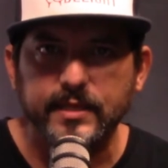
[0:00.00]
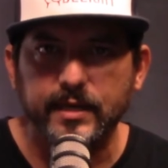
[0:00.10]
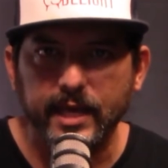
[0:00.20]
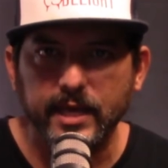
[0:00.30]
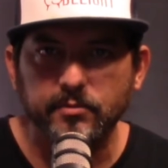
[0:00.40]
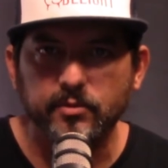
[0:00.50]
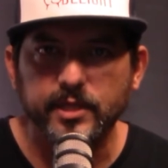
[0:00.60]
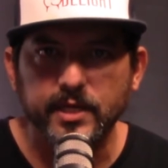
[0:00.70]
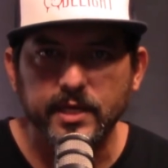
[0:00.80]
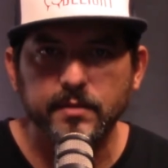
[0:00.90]
and labeled
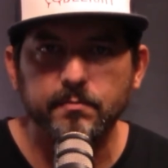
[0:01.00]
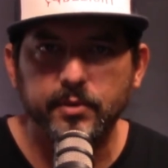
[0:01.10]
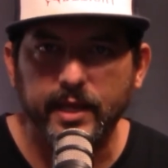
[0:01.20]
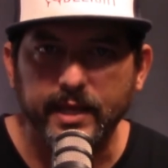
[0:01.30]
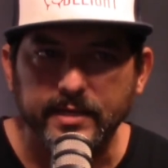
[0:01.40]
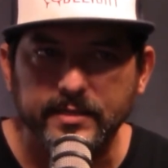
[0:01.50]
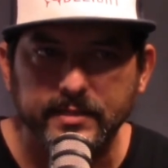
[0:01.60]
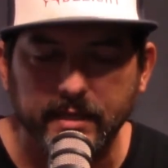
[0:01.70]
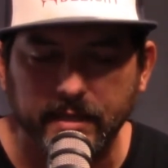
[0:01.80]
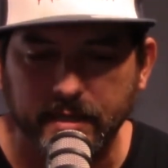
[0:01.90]
and in place
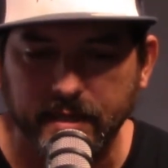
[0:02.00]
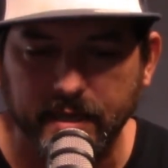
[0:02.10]
and